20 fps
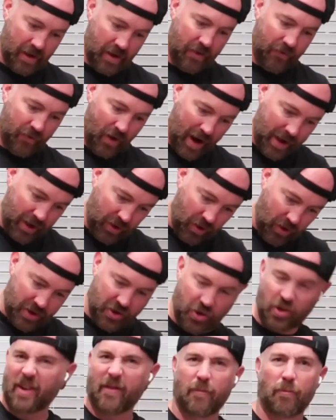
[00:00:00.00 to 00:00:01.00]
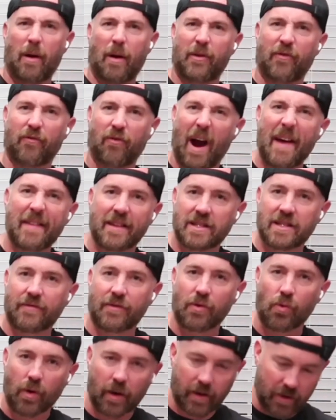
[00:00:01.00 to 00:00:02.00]
fried crust. You could even probably fry this if
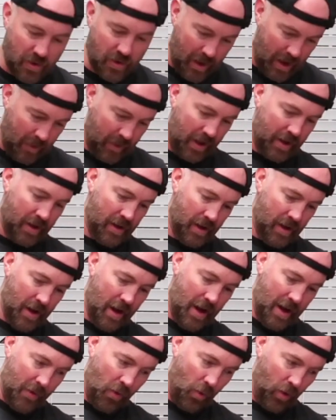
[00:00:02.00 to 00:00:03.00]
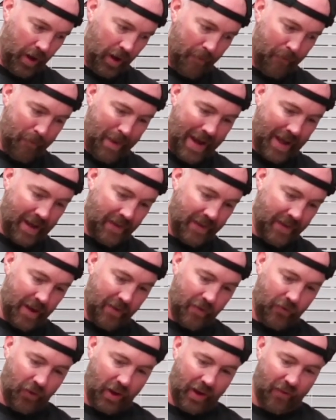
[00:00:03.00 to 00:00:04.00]
you wanted to maybe. But we're gonna bake it in the
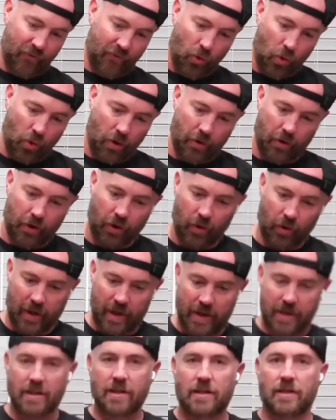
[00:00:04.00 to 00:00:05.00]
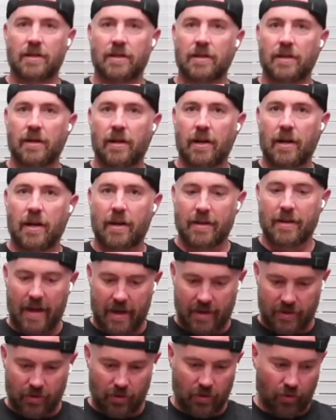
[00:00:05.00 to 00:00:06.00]
oven for like 400 degrees.
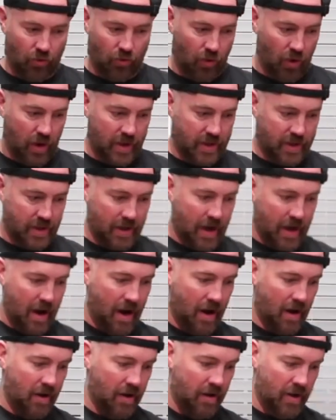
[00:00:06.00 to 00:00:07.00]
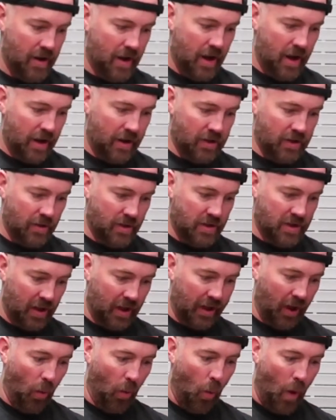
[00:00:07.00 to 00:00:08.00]
Nice little crust there. You do this on
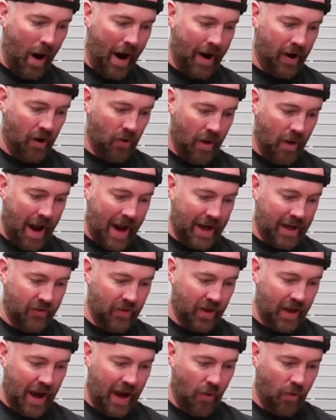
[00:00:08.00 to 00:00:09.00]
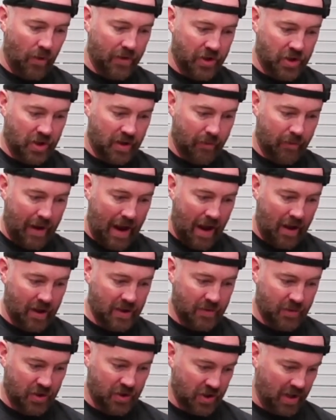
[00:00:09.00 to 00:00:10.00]
like a wire rack if you got one that you can balance,
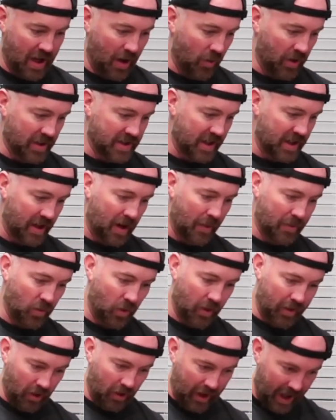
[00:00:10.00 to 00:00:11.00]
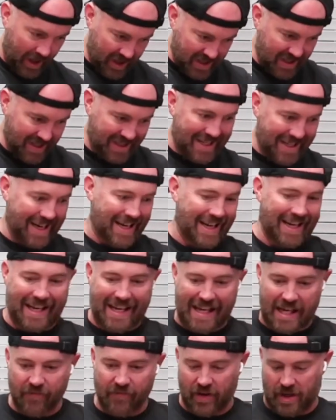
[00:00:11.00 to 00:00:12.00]
but you just kind of want to set it up to where they'll kind of sit
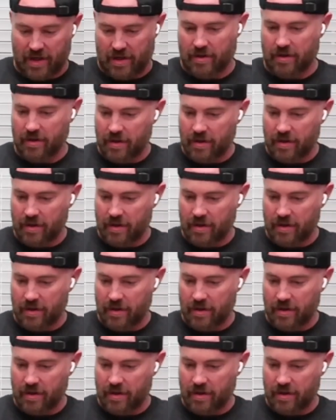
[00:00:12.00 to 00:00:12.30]
even.